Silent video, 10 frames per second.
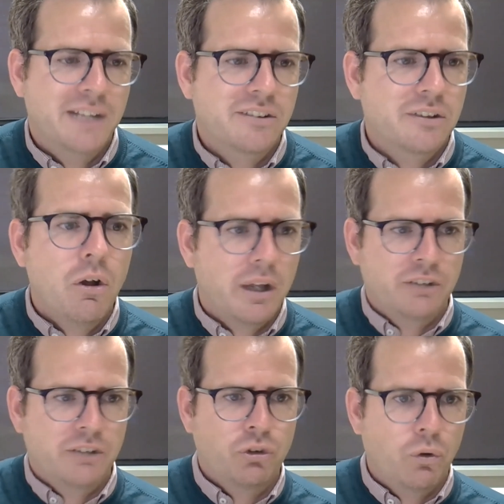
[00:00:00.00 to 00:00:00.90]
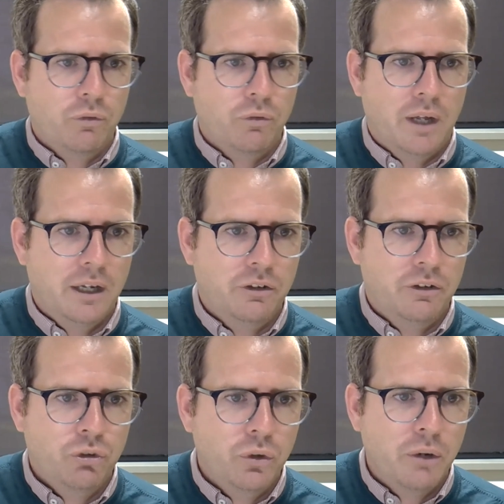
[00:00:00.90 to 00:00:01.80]
It's not a sure uh,
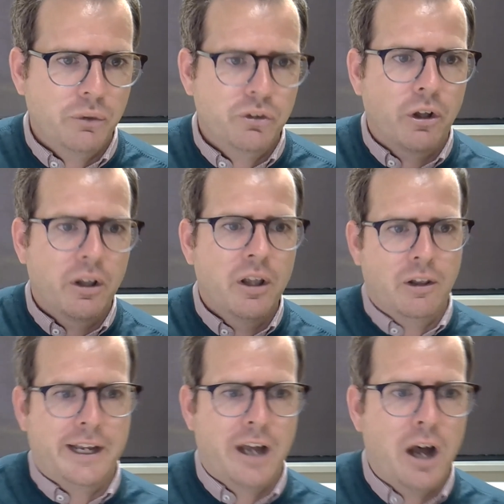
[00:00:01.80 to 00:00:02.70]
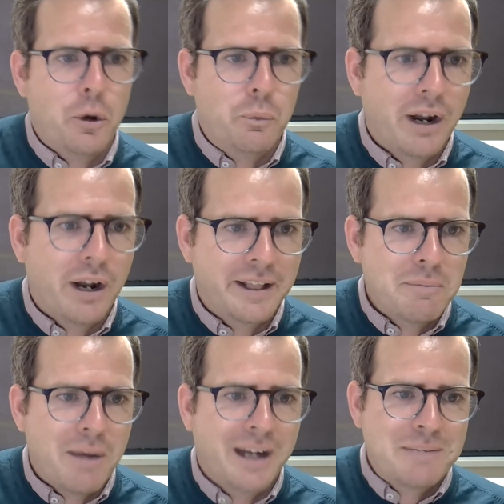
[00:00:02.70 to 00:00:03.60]
sure deal. It's not like a home run in
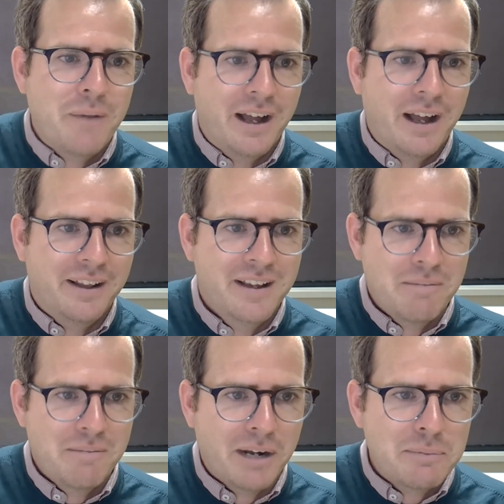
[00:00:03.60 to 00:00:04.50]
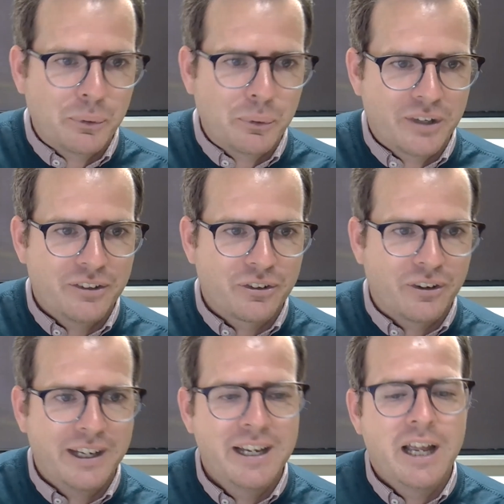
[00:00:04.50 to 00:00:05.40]
the money uh, book sense,
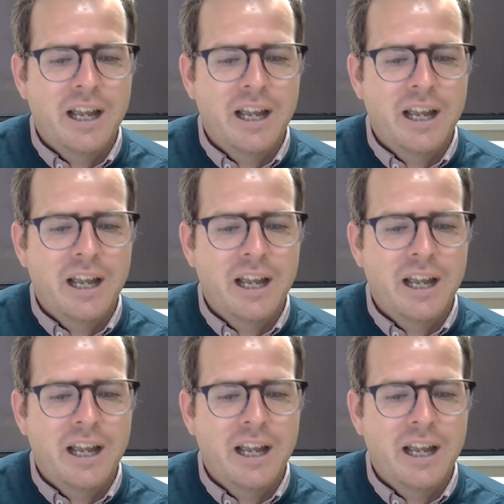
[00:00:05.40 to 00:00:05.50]
right?